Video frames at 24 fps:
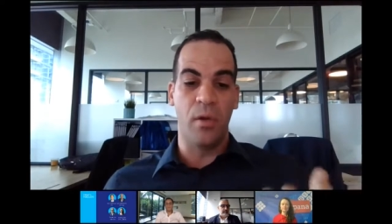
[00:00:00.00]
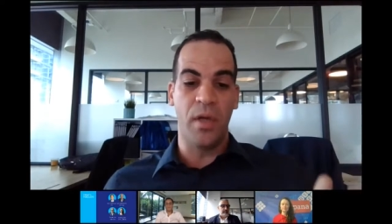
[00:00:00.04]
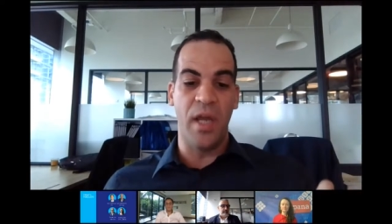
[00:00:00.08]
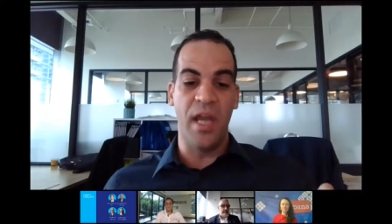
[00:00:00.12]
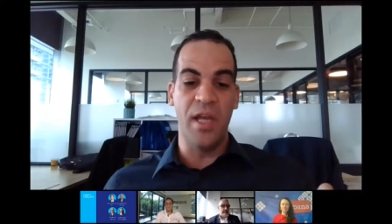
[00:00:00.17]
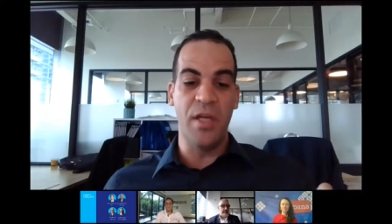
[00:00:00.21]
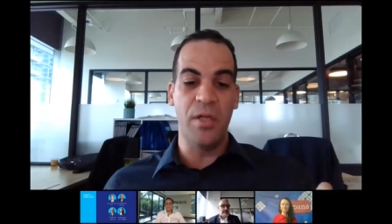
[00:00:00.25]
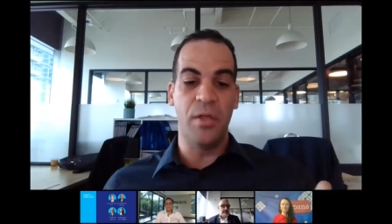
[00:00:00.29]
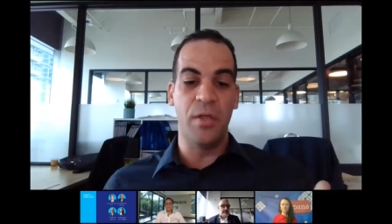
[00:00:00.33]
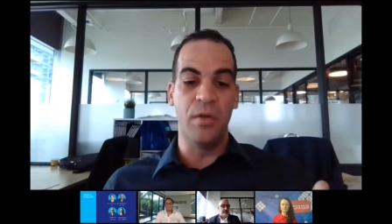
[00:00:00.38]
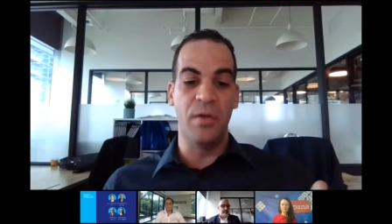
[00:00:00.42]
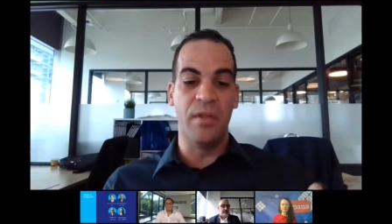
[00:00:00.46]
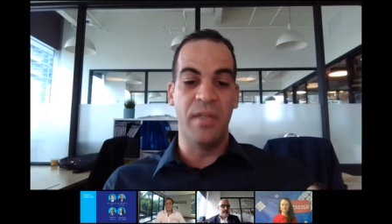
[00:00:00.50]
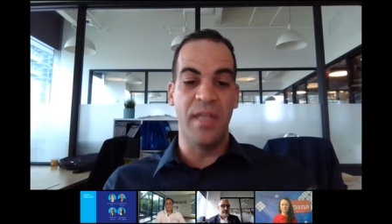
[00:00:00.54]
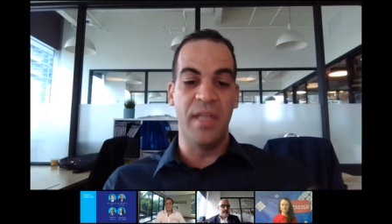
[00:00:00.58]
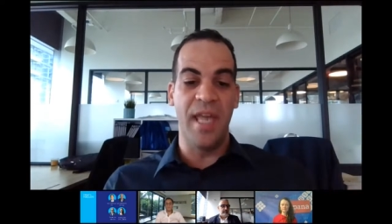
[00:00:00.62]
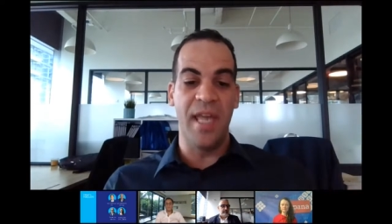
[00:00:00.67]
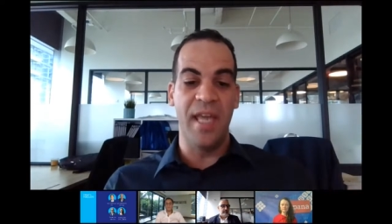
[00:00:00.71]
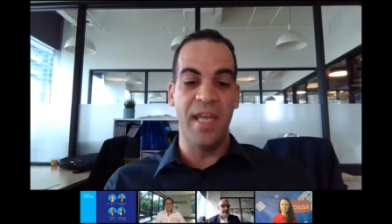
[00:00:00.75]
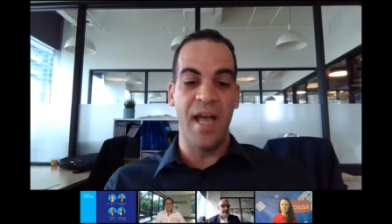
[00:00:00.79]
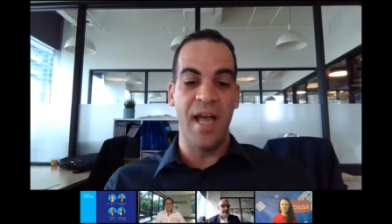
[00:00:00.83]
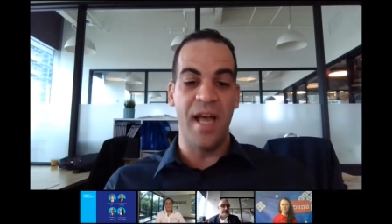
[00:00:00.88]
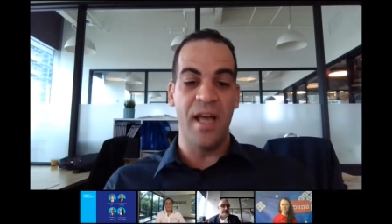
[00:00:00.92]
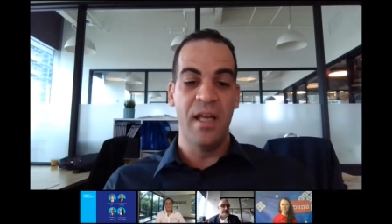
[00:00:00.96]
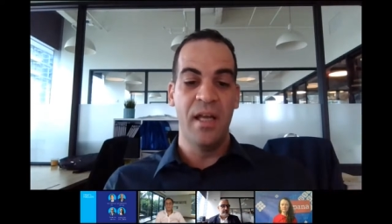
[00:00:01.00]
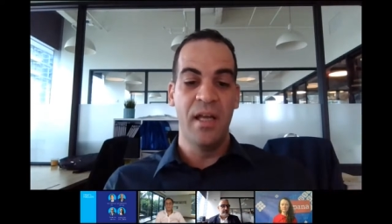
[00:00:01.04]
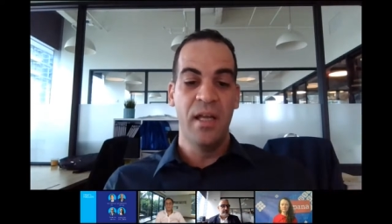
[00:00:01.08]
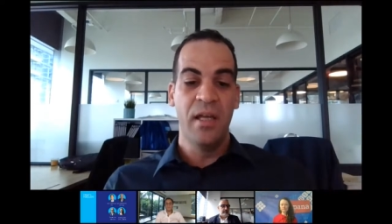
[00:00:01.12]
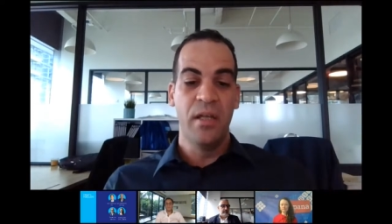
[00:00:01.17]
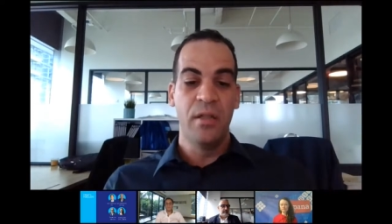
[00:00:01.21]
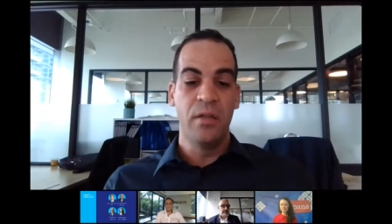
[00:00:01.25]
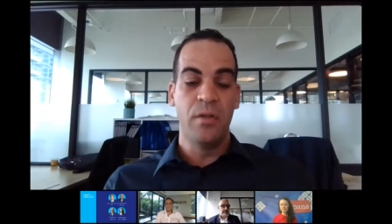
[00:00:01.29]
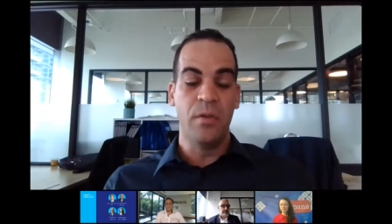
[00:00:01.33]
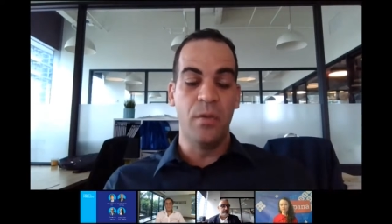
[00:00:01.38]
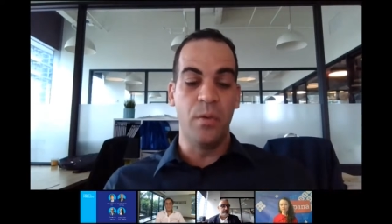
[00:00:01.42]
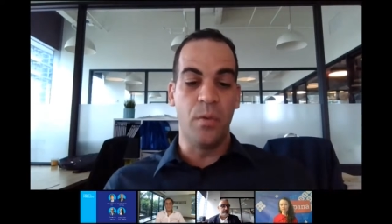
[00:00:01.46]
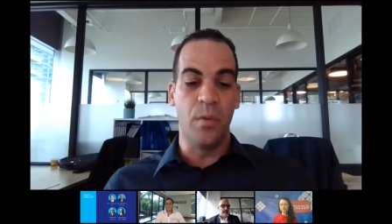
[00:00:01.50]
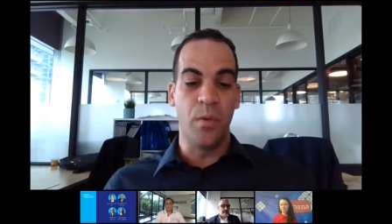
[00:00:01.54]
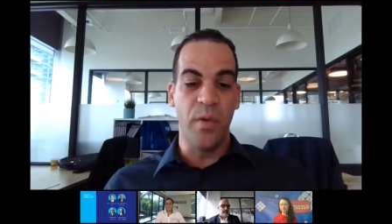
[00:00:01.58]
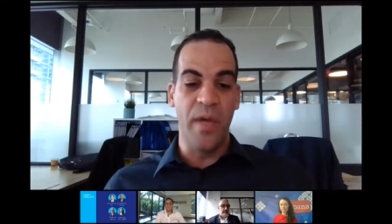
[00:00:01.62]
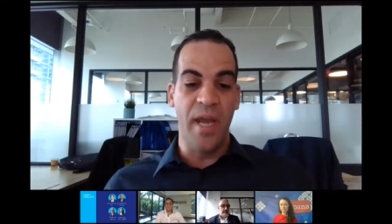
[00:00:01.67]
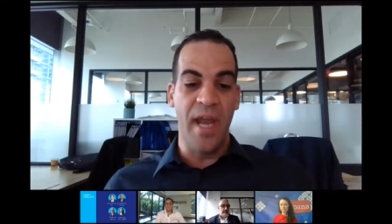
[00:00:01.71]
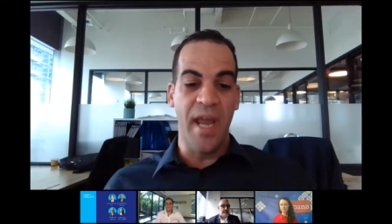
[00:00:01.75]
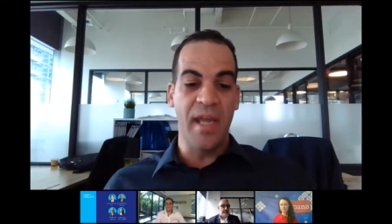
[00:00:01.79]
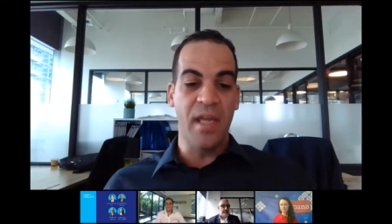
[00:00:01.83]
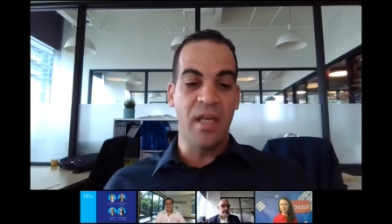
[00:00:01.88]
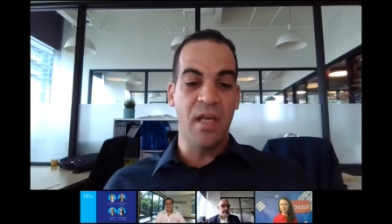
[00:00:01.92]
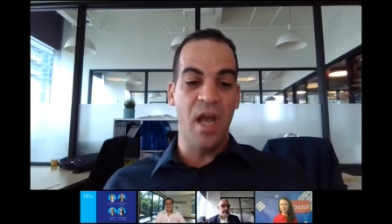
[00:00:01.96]
location data to
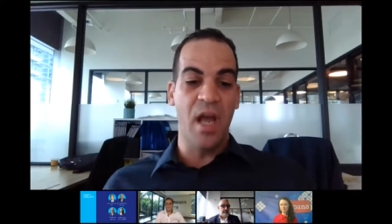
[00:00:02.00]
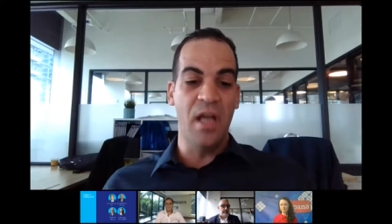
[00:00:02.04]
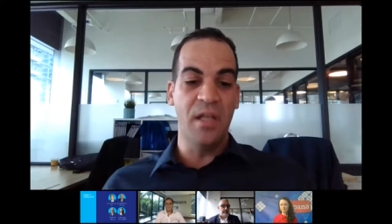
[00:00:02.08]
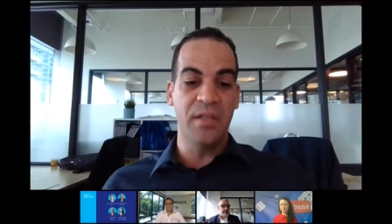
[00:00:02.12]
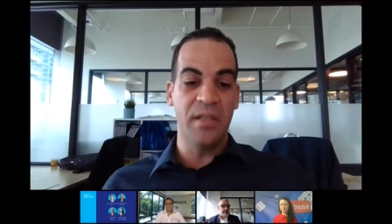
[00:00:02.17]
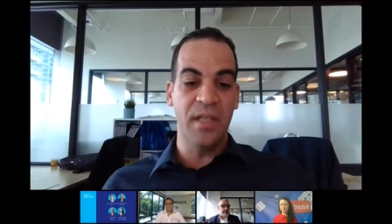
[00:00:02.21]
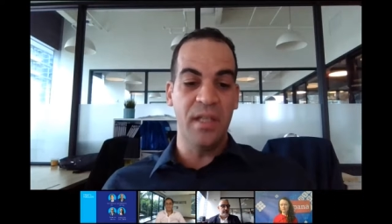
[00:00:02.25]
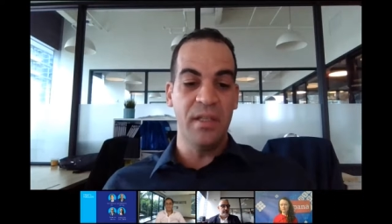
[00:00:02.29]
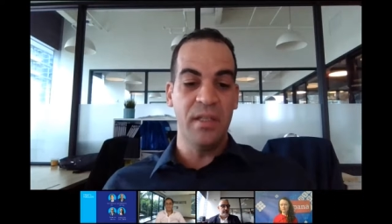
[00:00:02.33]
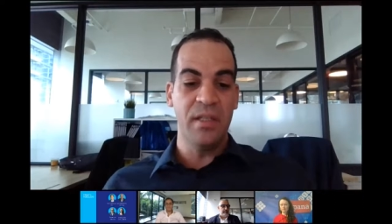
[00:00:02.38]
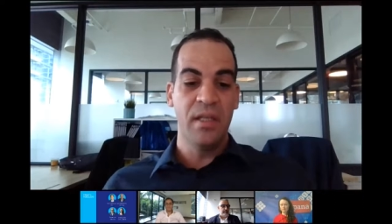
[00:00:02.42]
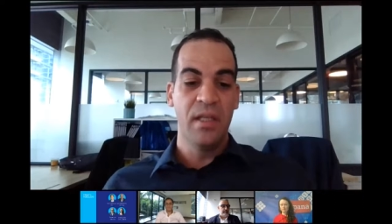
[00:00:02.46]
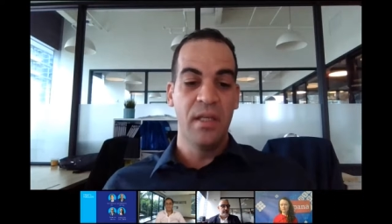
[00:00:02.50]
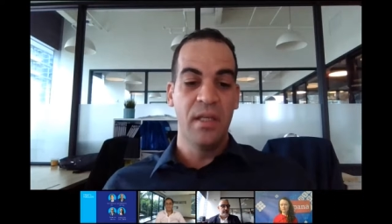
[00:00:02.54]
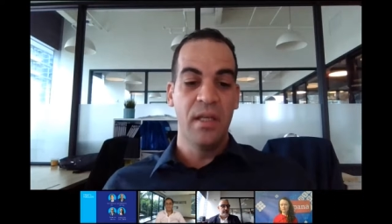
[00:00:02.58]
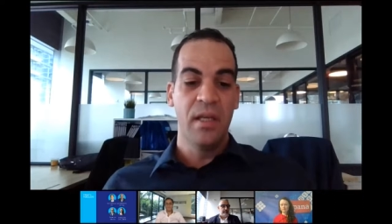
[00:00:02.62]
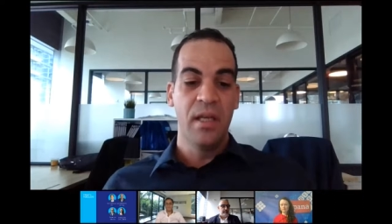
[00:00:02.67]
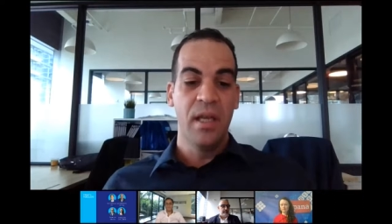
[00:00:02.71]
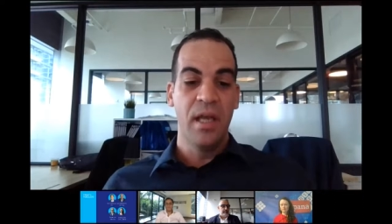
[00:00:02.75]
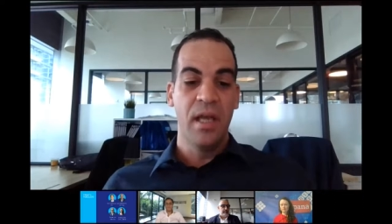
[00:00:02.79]
create content,